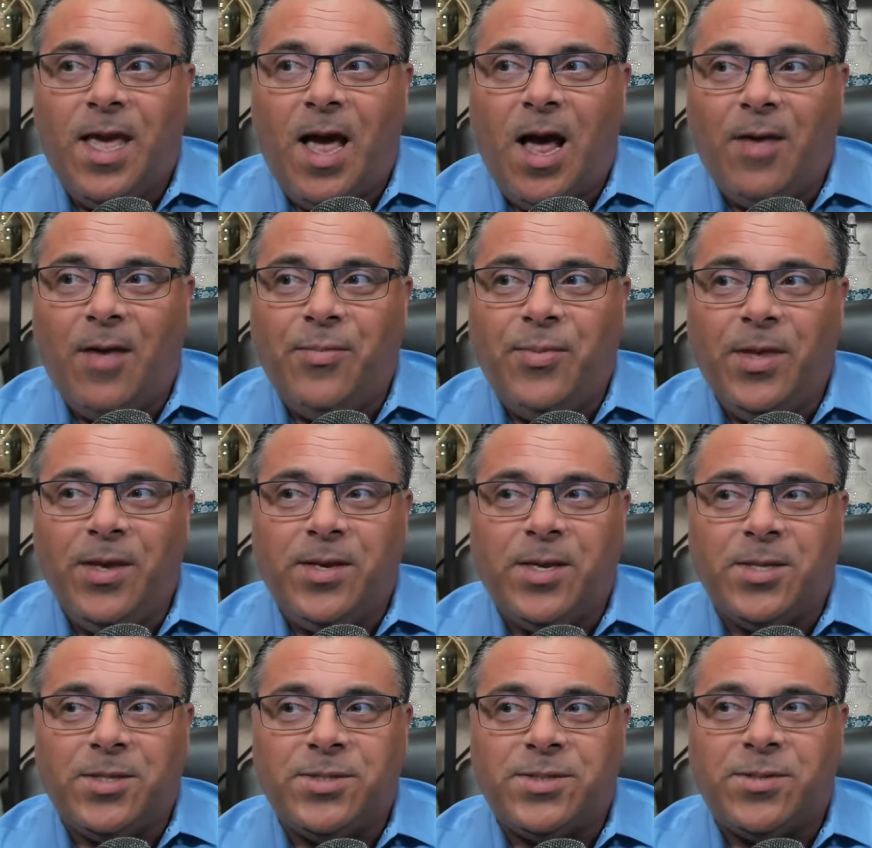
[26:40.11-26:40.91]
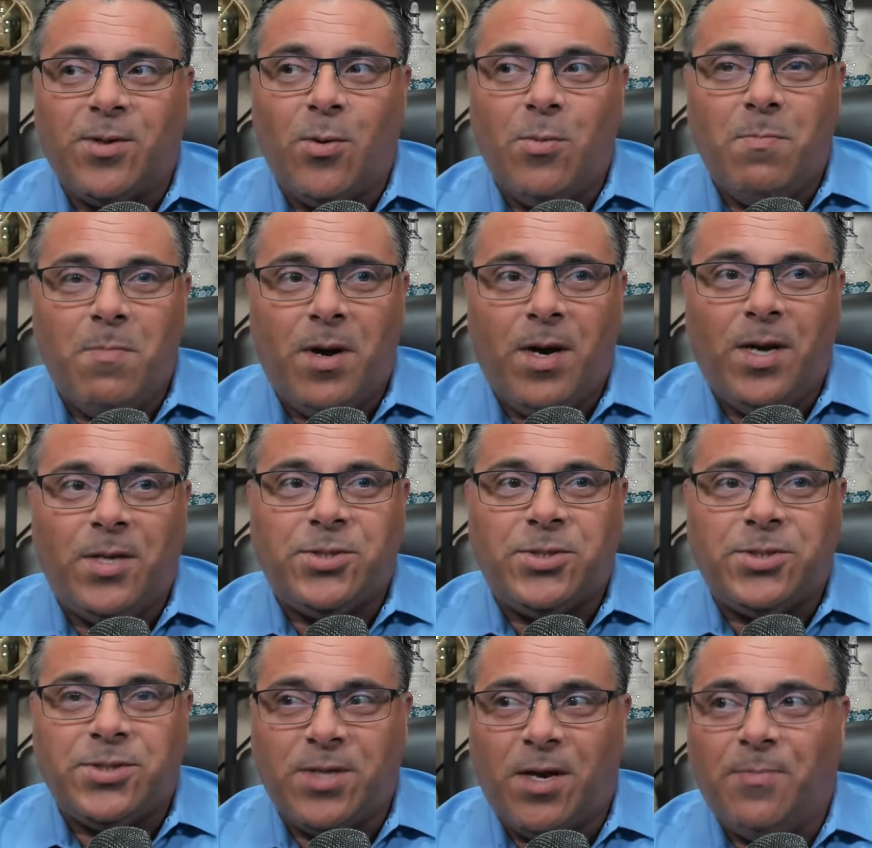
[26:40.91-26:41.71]
I think it's so
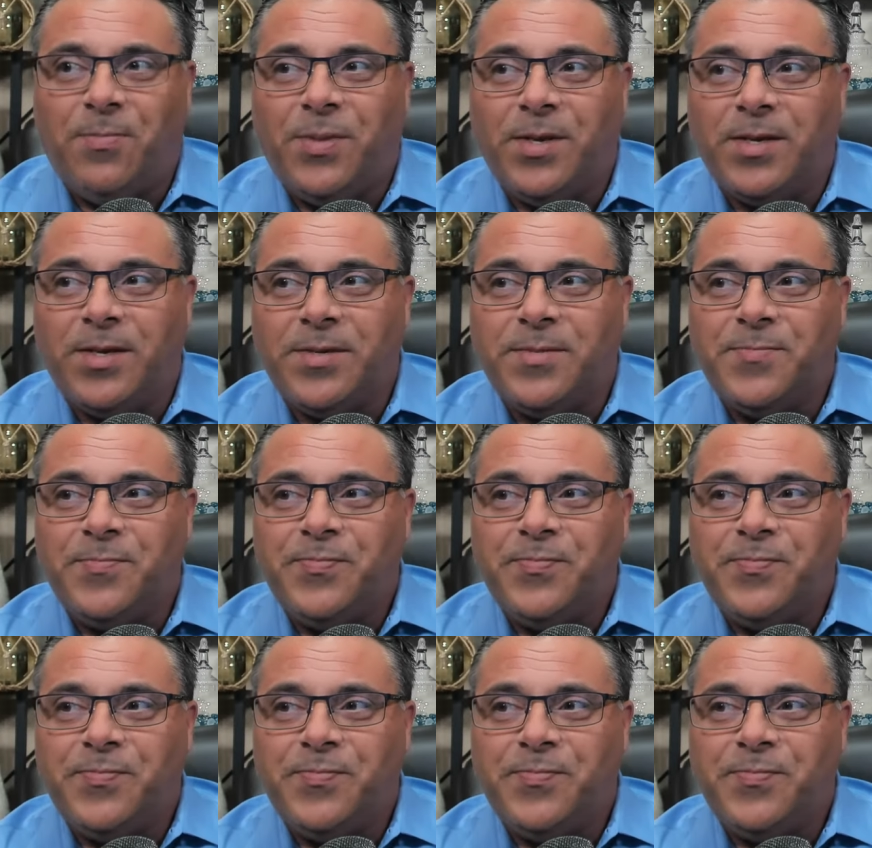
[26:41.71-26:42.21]
much something.